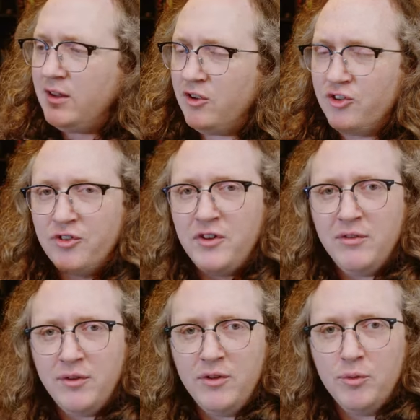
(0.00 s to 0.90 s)
You're just
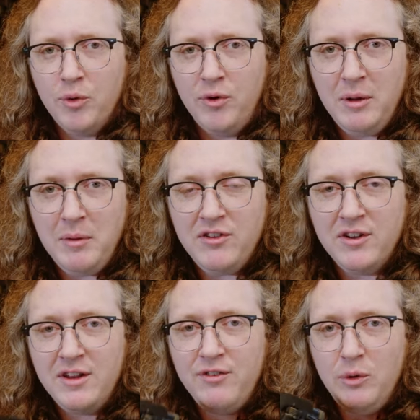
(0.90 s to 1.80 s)
given the raw image.
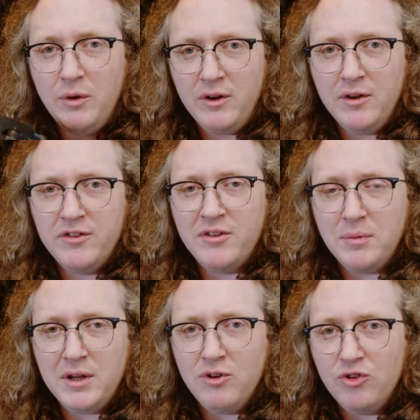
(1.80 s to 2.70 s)
And if you are
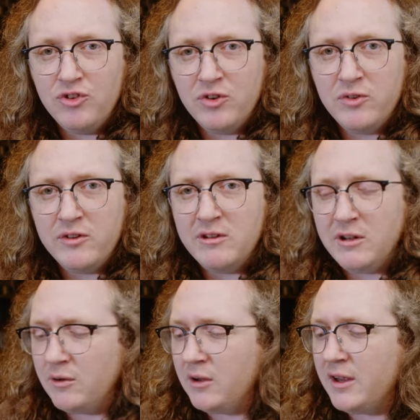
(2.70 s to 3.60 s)
somebody who shoots
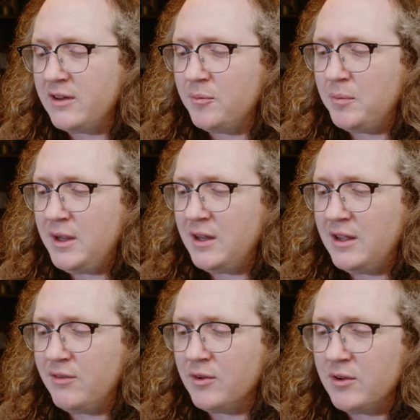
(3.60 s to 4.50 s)
in low light, being
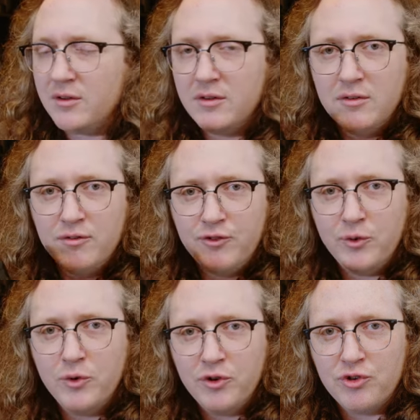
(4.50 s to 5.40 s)
given
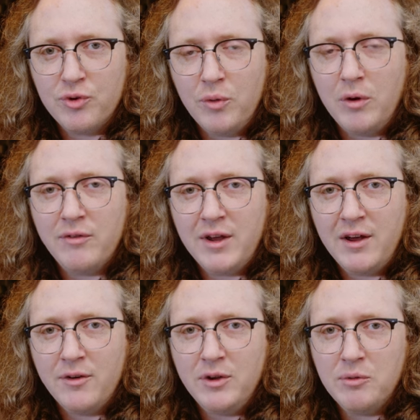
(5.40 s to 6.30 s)
full control over
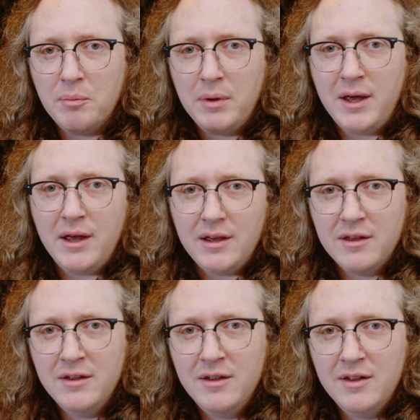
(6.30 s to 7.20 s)
how you
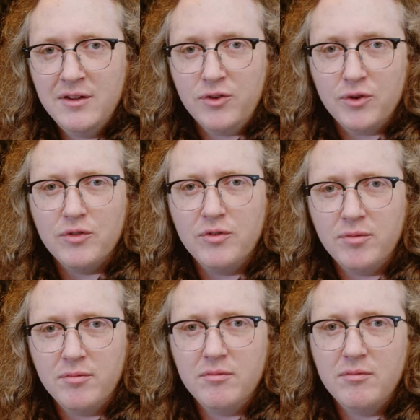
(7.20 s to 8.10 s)
repair sort
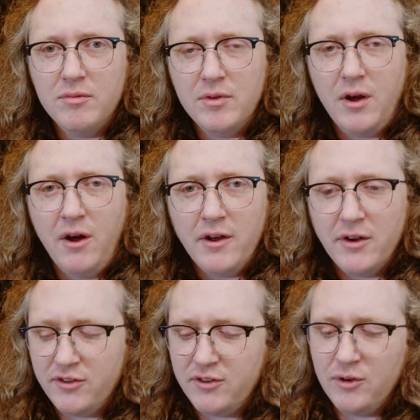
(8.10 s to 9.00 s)
of high
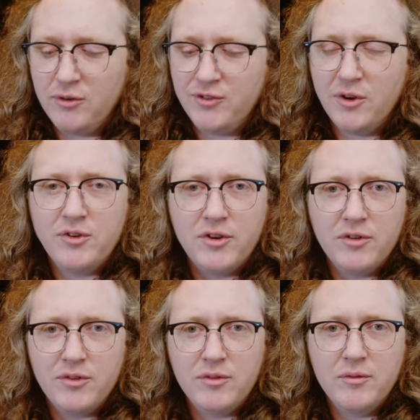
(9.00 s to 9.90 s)
I S O
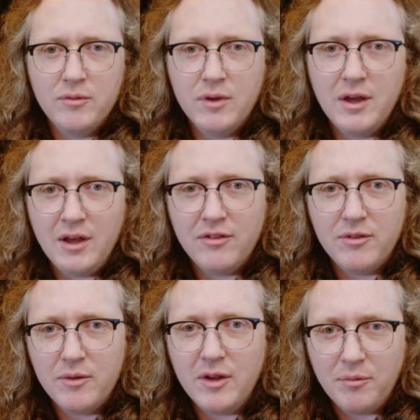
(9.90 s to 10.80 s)
photos,
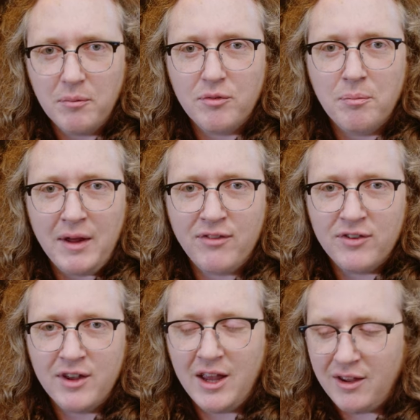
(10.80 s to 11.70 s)
it's, it's much
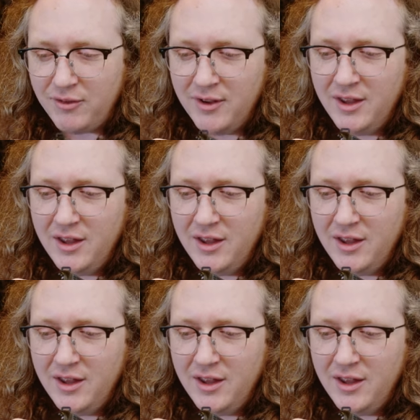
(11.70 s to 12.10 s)
better to have